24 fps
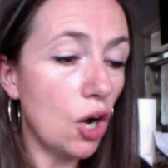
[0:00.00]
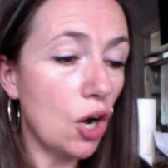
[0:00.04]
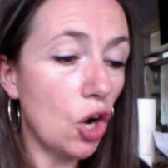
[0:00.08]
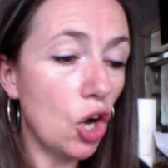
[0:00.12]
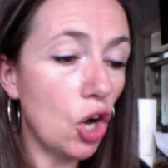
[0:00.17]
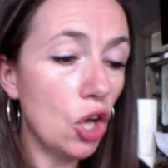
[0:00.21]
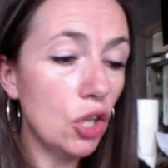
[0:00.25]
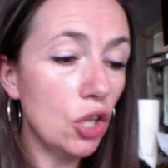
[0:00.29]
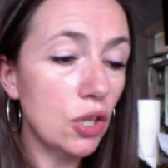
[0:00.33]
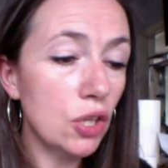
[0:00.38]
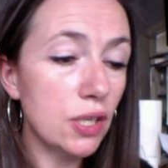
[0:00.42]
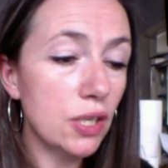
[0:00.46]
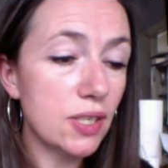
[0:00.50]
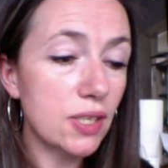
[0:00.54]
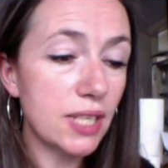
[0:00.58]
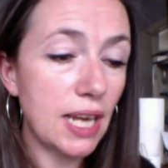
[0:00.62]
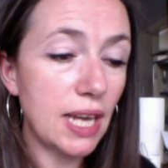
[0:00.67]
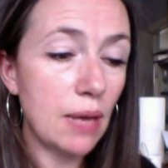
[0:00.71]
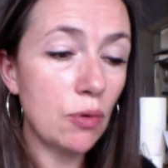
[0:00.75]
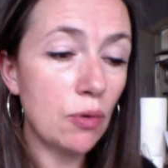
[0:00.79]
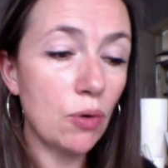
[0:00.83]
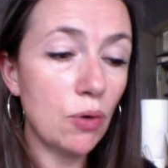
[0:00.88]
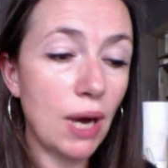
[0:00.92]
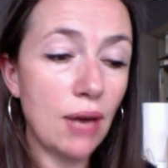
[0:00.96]
On the
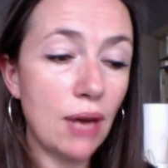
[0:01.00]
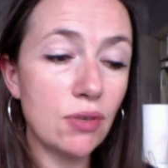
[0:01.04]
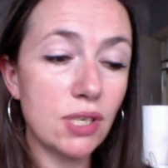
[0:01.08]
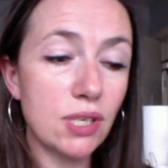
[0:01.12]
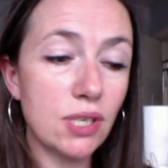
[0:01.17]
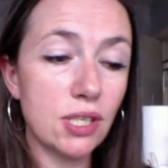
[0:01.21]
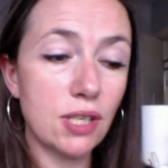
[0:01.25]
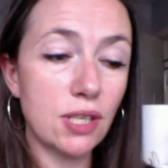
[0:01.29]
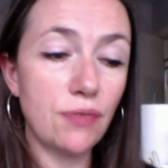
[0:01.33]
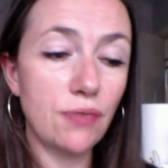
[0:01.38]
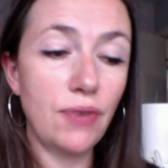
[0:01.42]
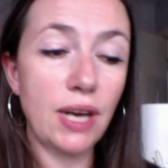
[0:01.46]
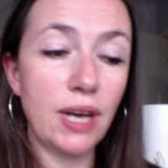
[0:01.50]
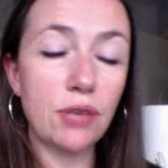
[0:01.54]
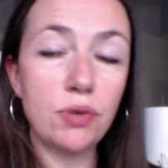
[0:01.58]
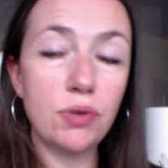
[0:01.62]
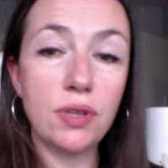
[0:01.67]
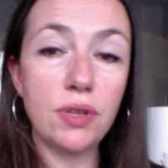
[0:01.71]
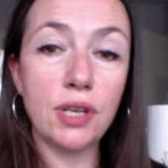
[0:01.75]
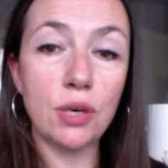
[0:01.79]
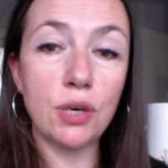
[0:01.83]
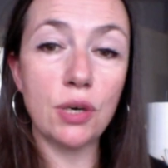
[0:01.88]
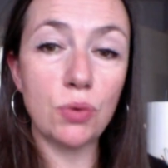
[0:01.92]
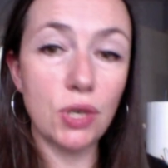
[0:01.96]
same grounds as the
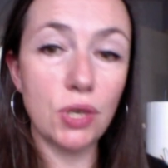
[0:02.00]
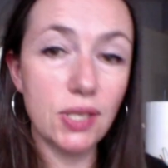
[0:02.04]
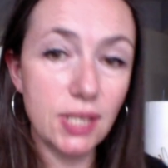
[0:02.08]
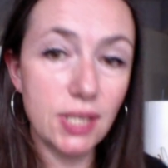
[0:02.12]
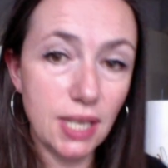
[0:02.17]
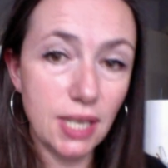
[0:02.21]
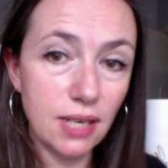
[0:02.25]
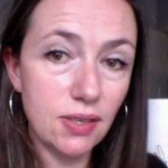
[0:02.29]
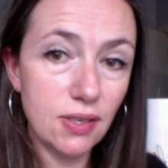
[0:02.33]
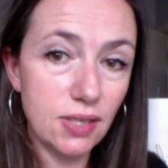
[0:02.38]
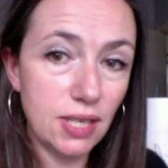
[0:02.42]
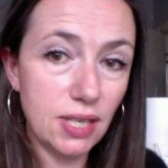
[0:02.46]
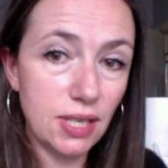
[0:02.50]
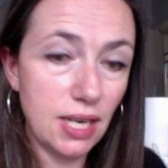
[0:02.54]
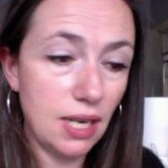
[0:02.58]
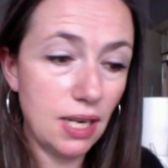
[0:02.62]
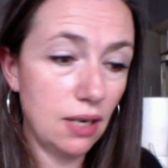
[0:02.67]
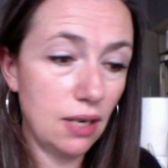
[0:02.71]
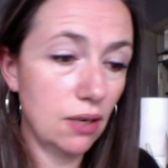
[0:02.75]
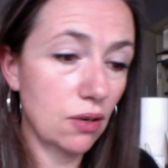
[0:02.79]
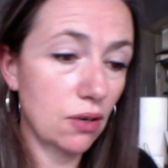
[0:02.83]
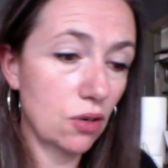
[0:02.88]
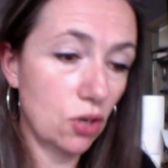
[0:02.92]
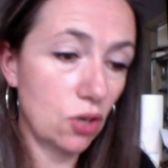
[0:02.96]
factory, there were
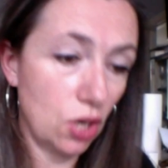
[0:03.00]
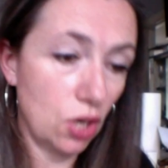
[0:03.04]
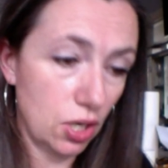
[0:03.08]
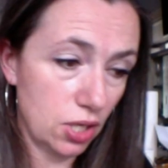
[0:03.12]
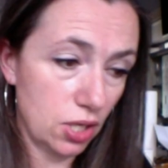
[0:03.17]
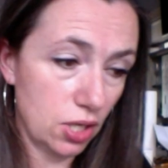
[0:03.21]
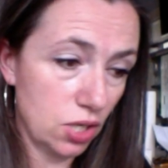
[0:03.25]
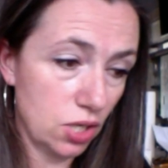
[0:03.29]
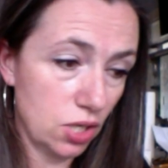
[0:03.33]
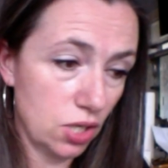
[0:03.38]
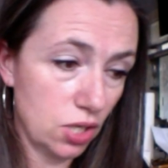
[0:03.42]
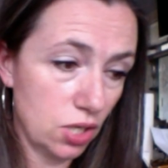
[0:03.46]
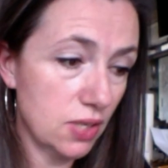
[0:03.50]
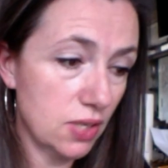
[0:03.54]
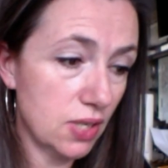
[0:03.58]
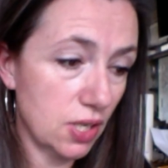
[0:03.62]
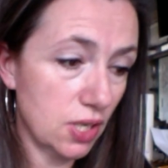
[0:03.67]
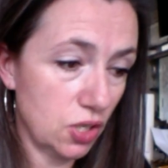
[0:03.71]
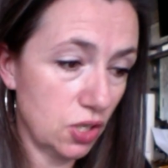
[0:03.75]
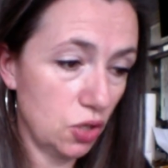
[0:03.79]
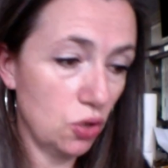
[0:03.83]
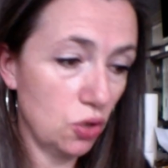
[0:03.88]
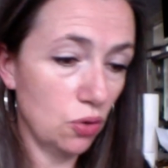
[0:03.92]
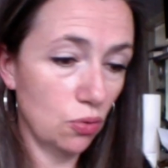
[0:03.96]
16 cottages,
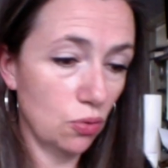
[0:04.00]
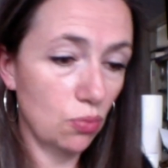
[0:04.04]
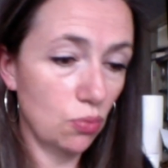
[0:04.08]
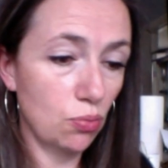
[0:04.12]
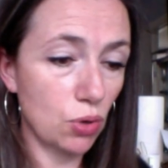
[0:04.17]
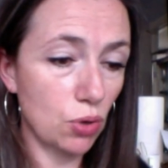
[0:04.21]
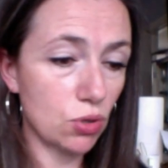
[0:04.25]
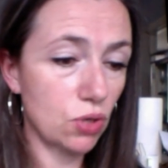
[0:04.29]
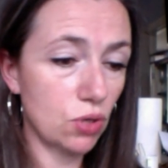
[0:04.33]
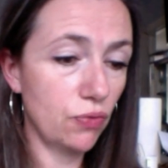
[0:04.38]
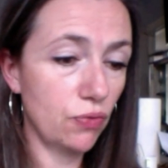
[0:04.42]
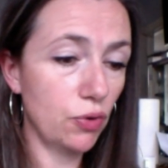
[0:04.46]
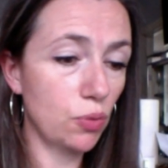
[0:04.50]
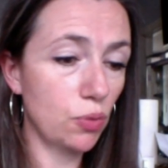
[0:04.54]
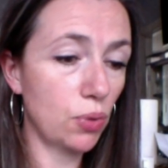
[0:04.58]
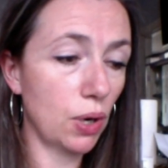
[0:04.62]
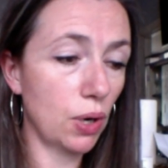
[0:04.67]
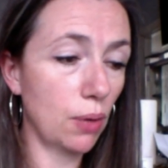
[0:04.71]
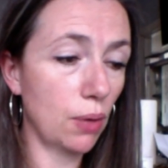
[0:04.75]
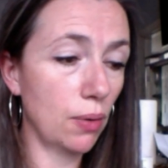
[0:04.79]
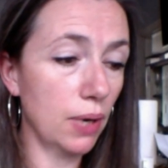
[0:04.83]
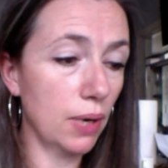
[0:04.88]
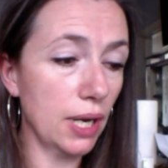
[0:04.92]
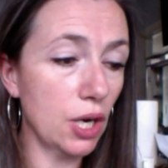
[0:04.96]
as you most of you
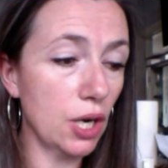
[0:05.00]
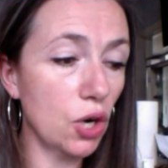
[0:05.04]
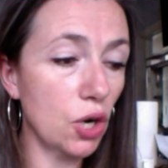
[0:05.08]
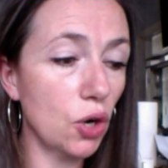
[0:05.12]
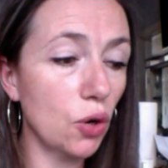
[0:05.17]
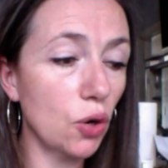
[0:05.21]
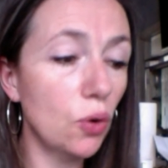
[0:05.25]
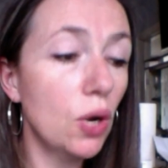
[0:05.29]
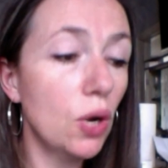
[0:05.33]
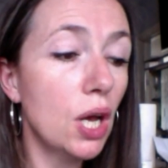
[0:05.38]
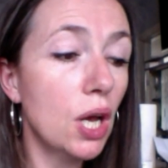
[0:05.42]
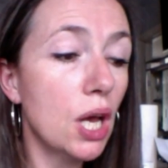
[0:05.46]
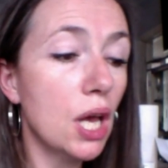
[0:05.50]
probably know,